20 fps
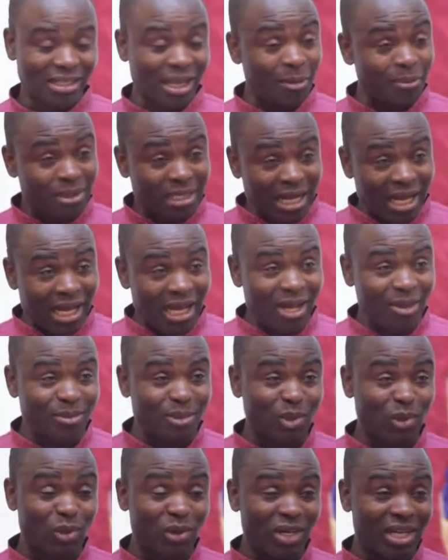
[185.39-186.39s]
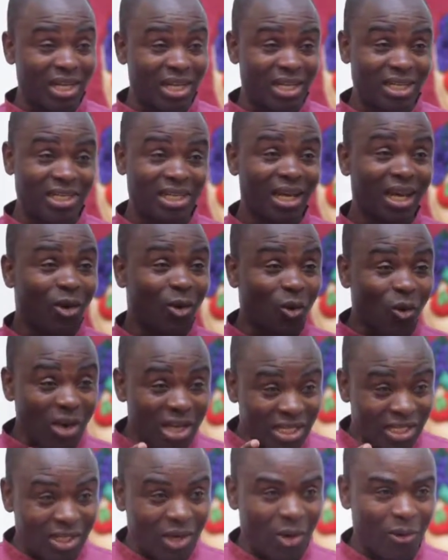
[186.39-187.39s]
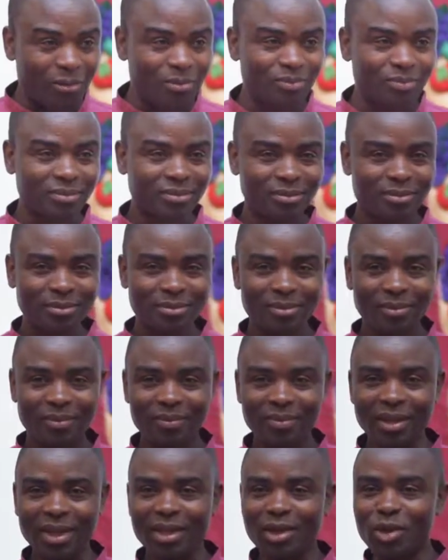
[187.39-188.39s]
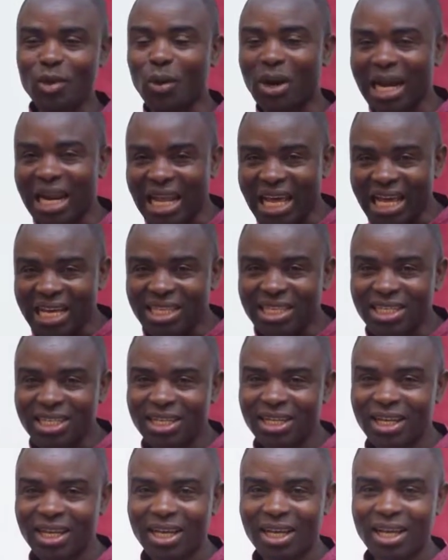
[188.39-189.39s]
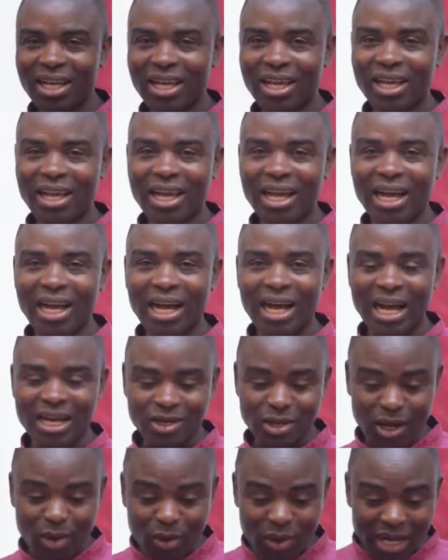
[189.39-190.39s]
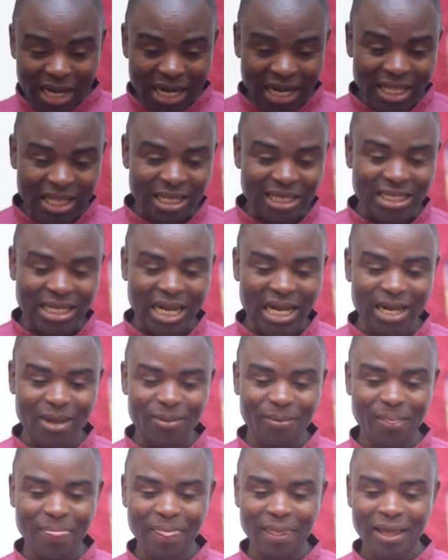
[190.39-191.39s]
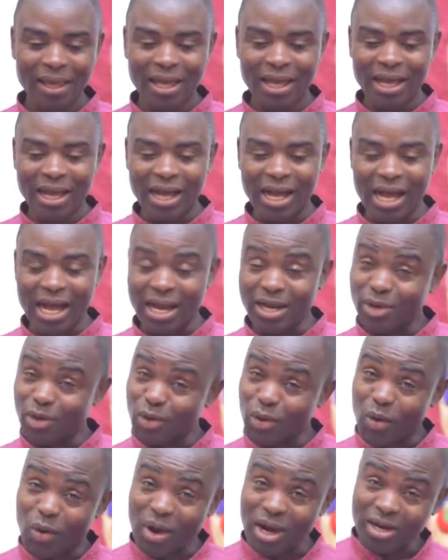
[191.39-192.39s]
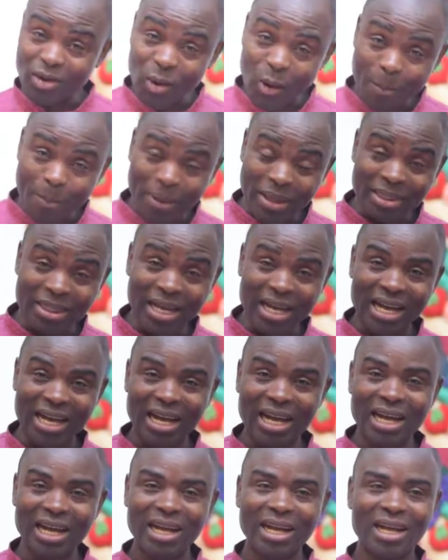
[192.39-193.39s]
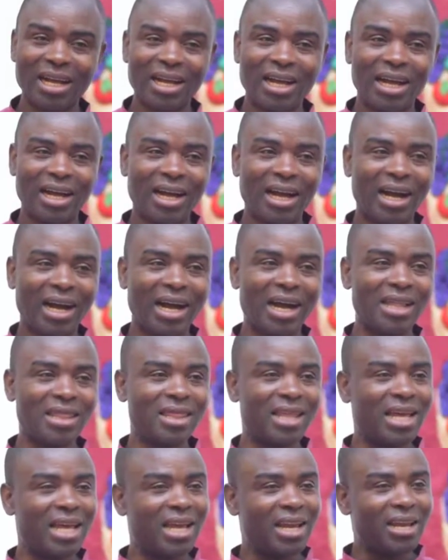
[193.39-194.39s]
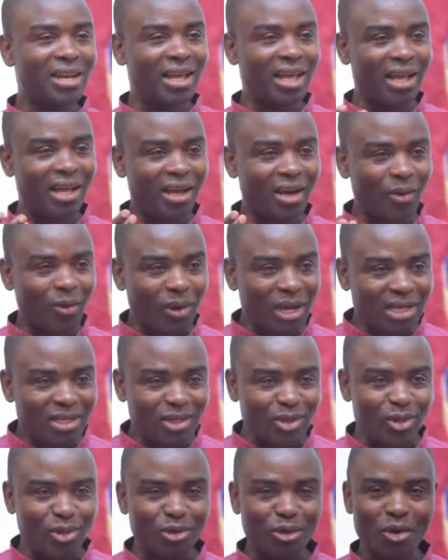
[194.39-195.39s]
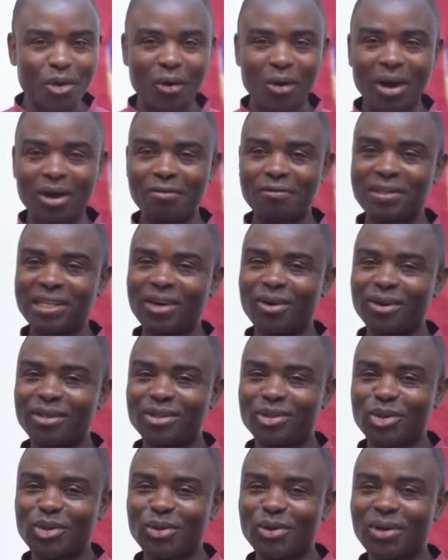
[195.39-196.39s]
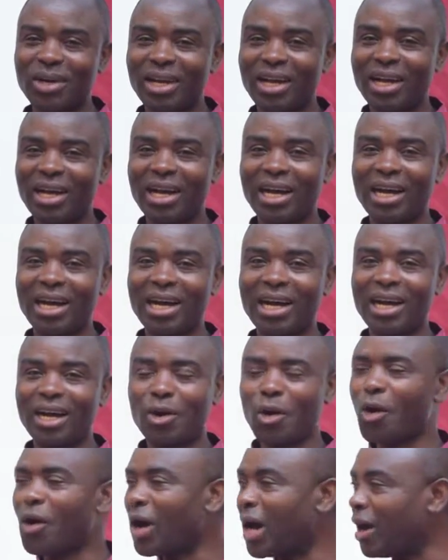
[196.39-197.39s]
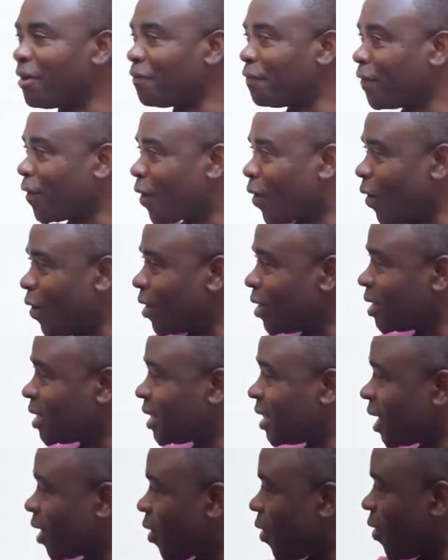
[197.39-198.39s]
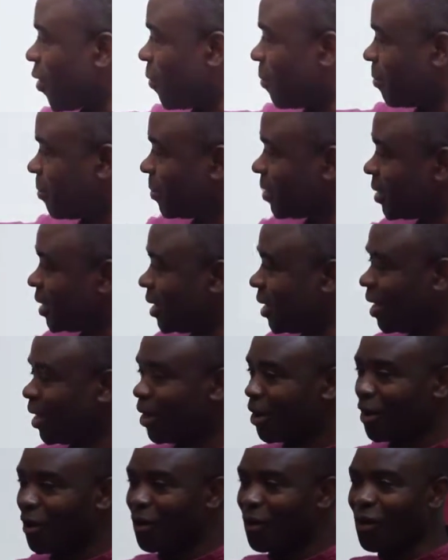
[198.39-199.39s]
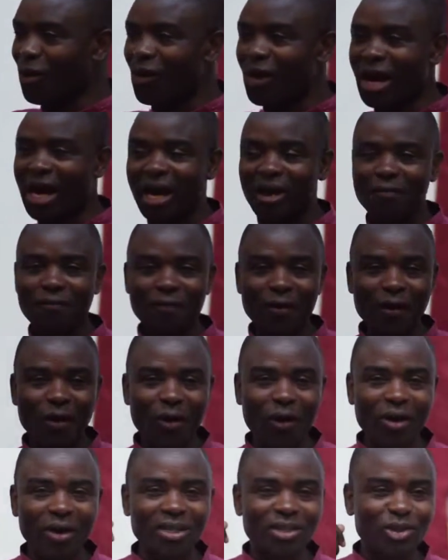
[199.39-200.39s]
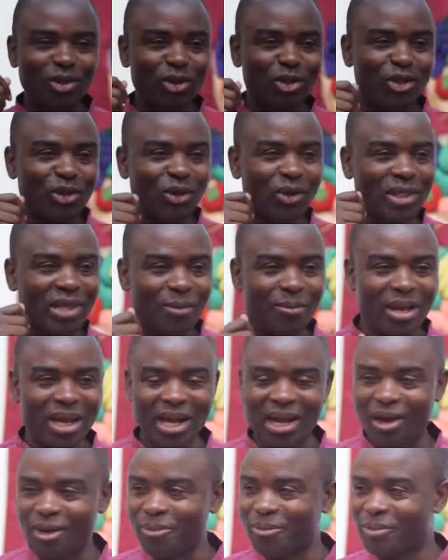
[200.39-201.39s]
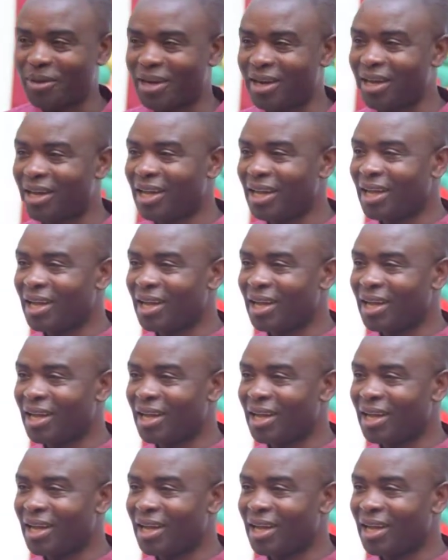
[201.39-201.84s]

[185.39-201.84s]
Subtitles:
Sometimes you need wisdom. You are late, and you're looking at the time, and you go and open the car, and then what do you do? Your wife tells you, I forgot the comb. Oh, I forgot to do the makeup.